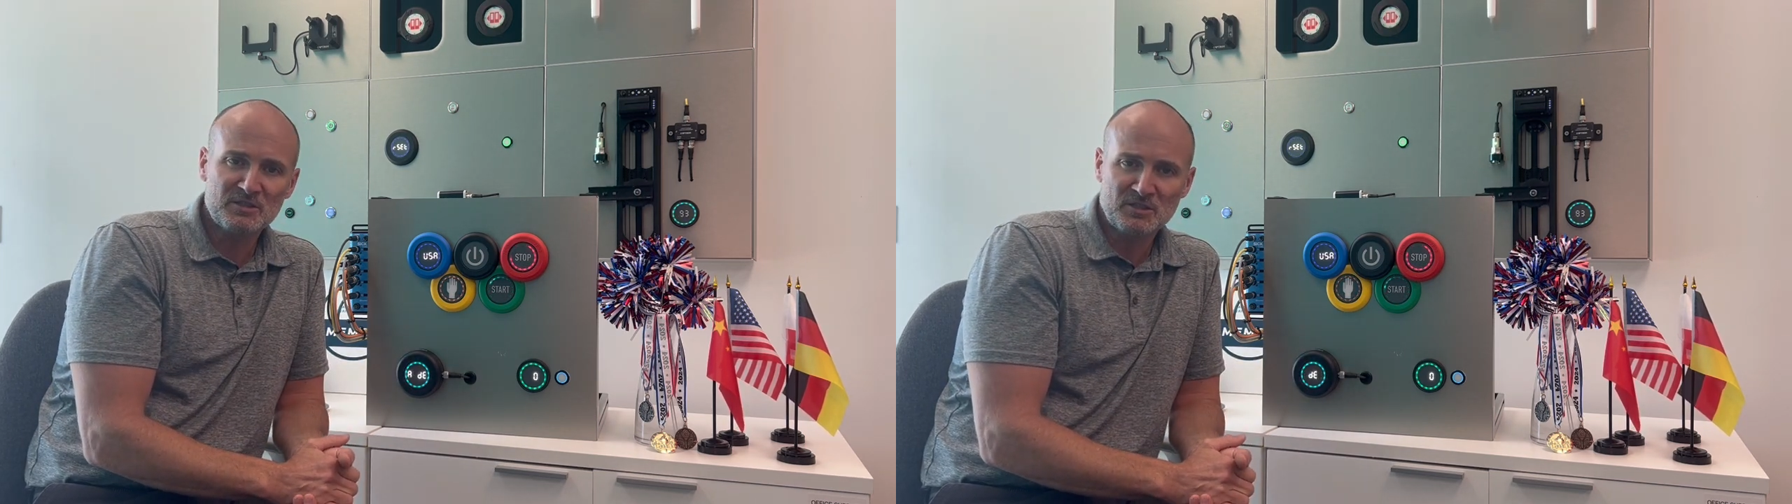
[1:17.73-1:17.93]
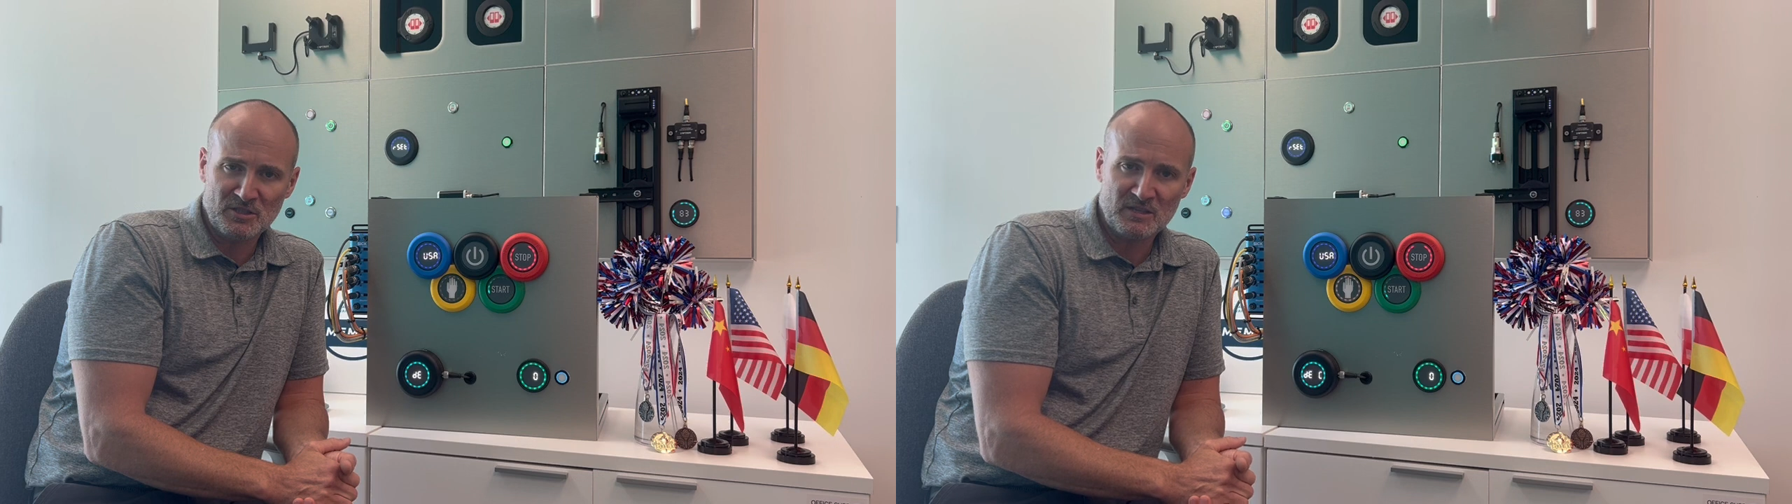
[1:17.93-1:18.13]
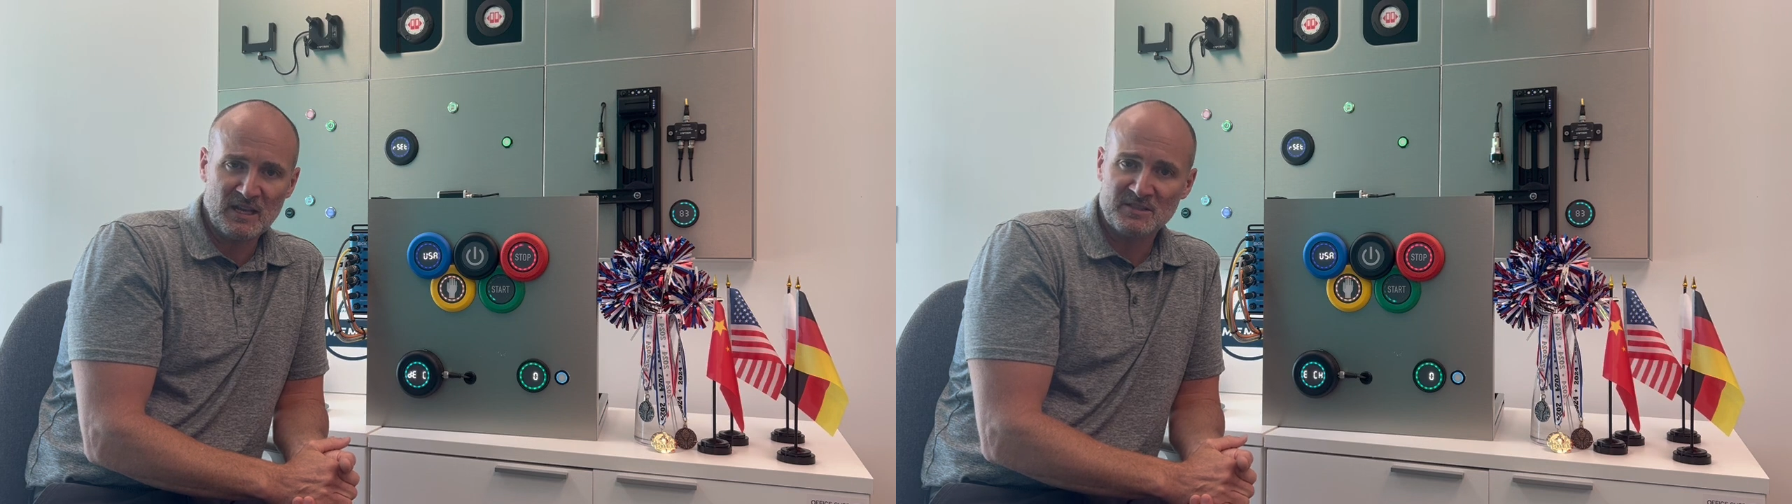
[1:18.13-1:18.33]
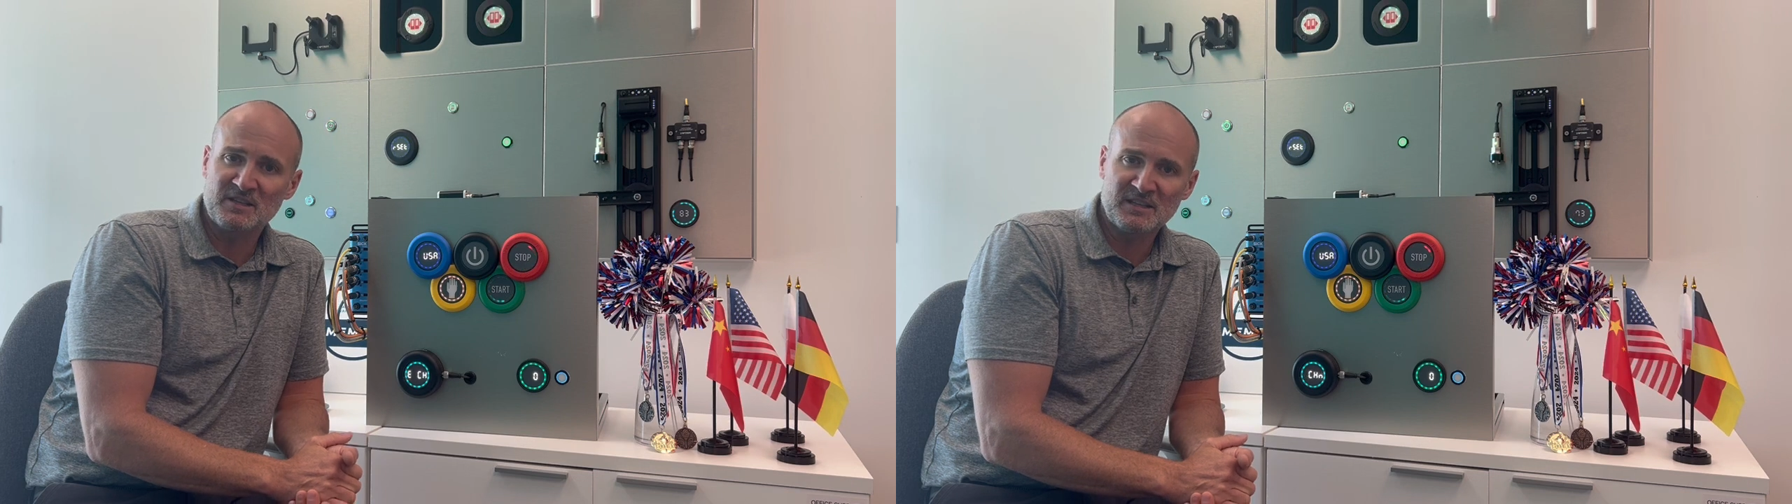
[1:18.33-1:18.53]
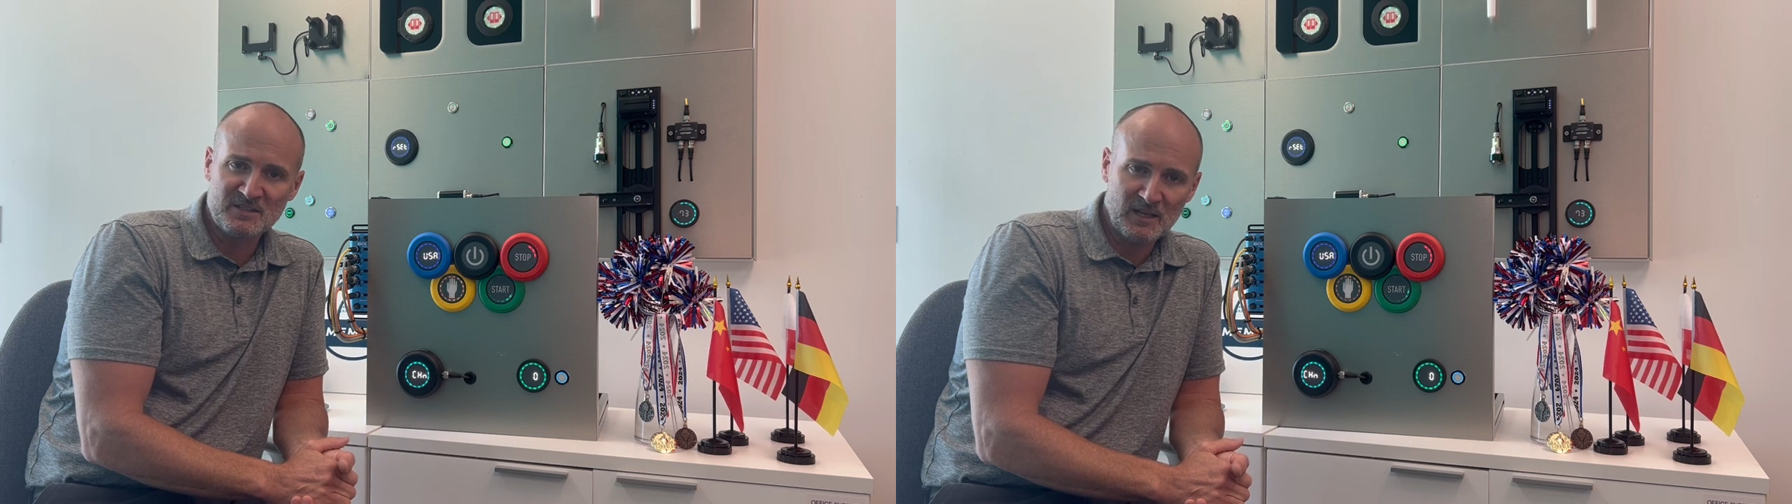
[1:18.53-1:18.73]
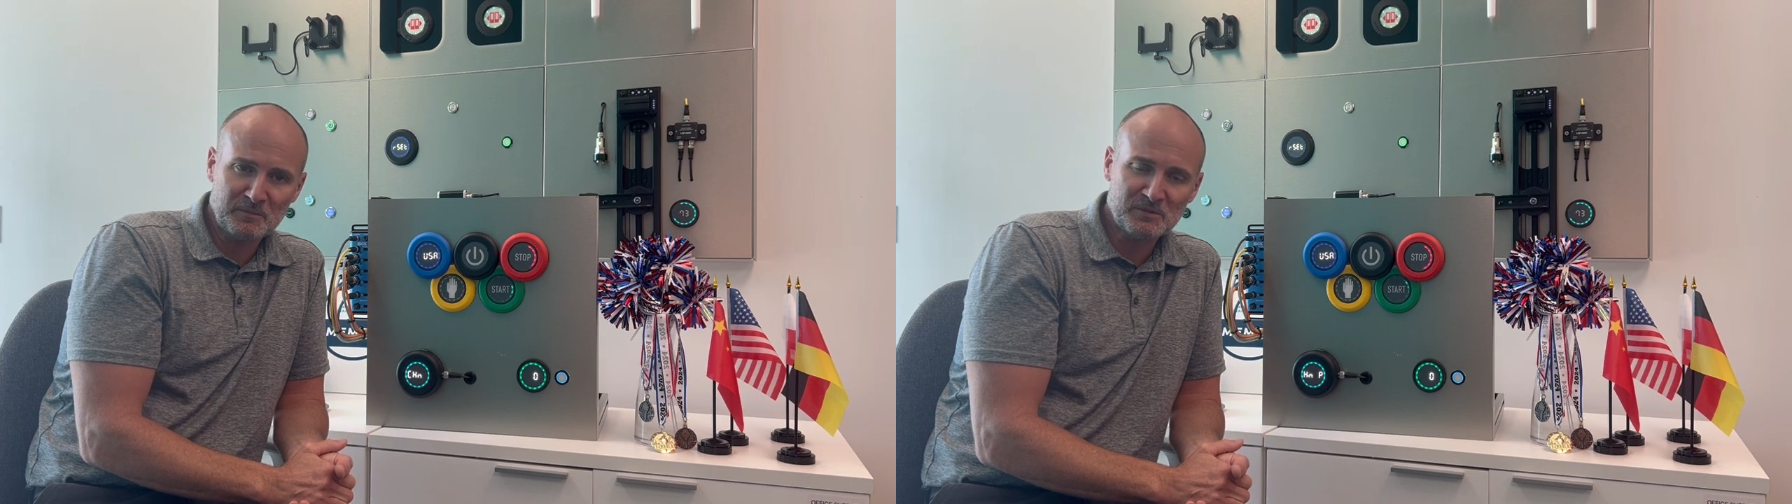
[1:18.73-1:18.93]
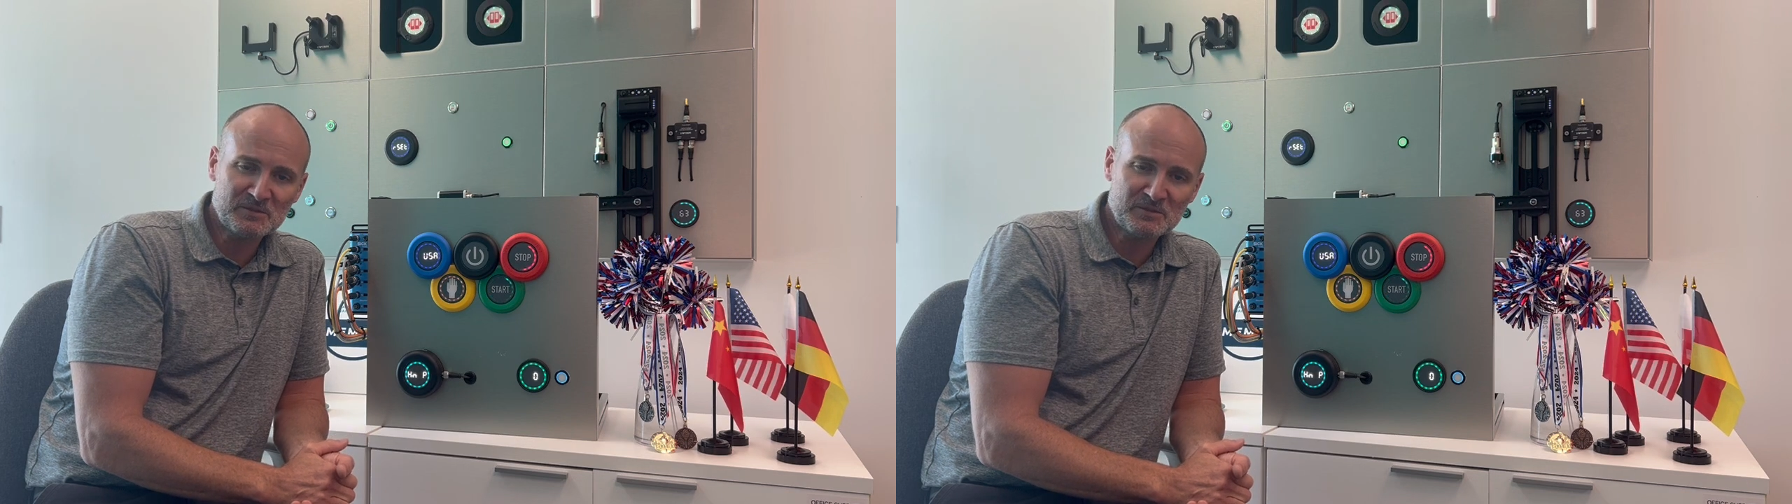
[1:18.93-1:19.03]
just as an example.